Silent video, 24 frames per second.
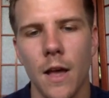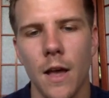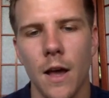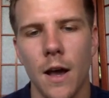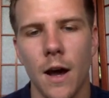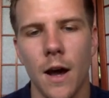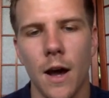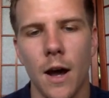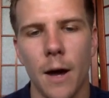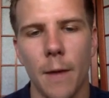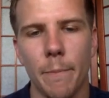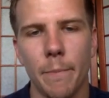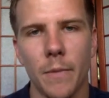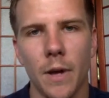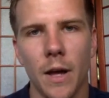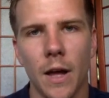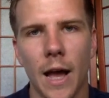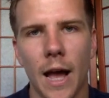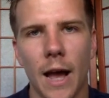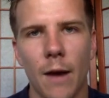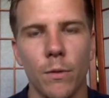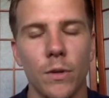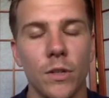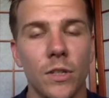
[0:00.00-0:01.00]

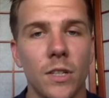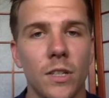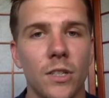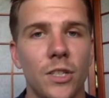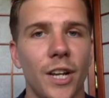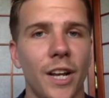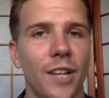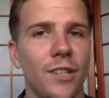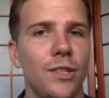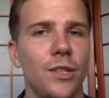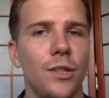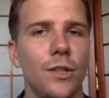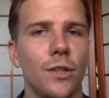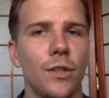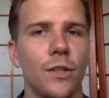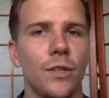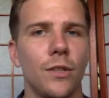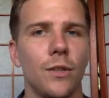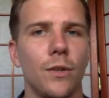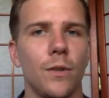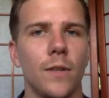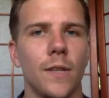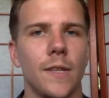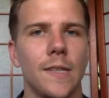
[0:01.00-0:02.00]
I would suggest you just
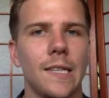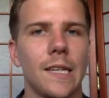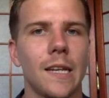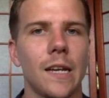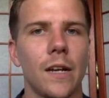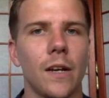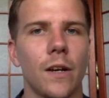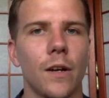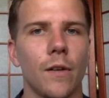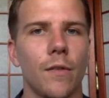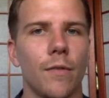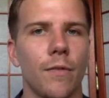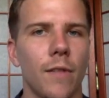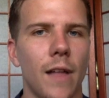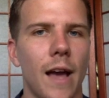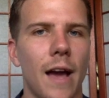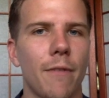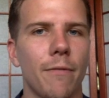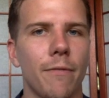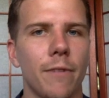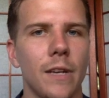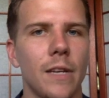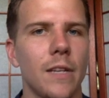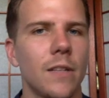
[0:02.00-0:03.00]
do the tiered
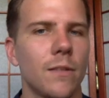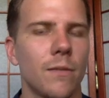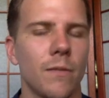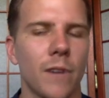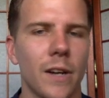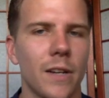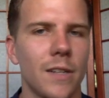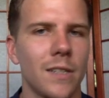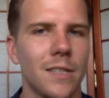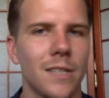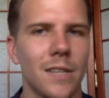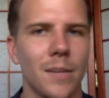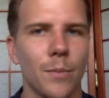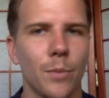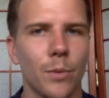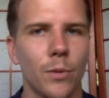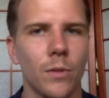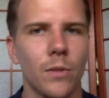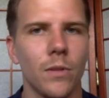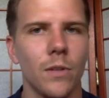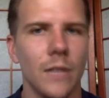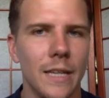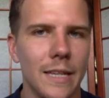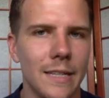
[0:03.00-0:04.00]
flat fee. It's very
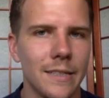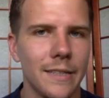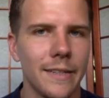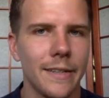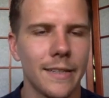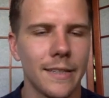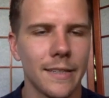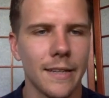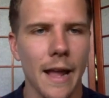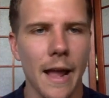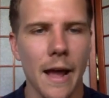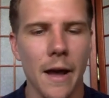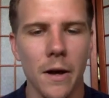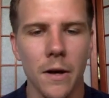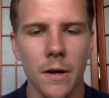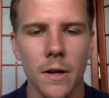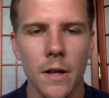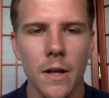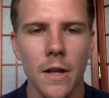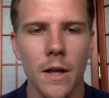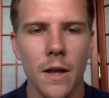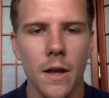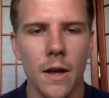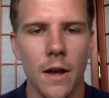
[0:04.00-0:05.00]
simple, easy to scale,
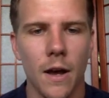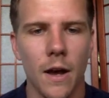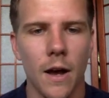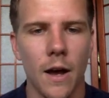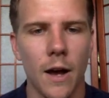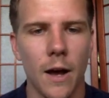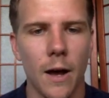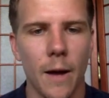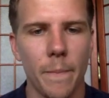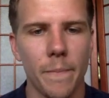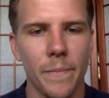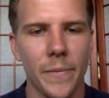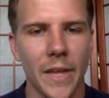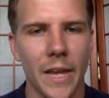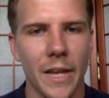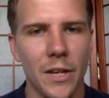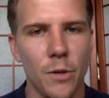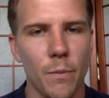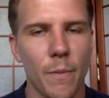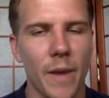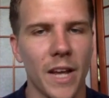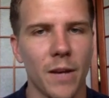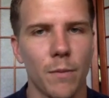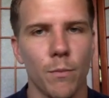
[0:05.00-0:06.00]
and
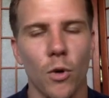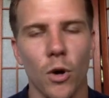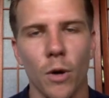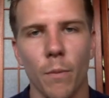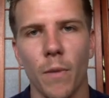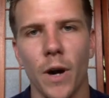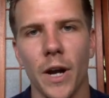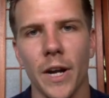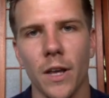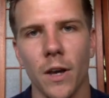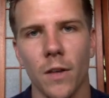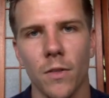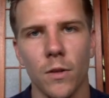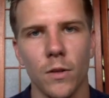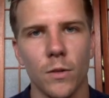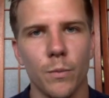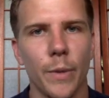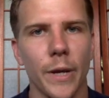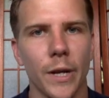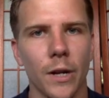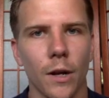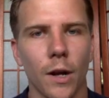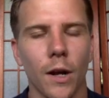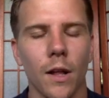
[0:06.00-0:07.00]
you make more money on those
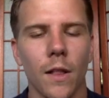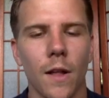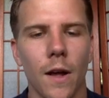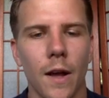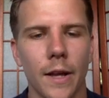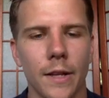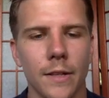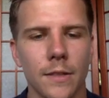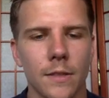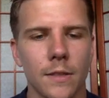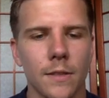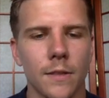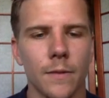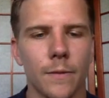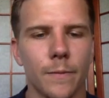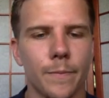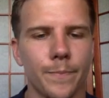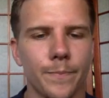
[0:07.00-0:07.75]
bigger clients.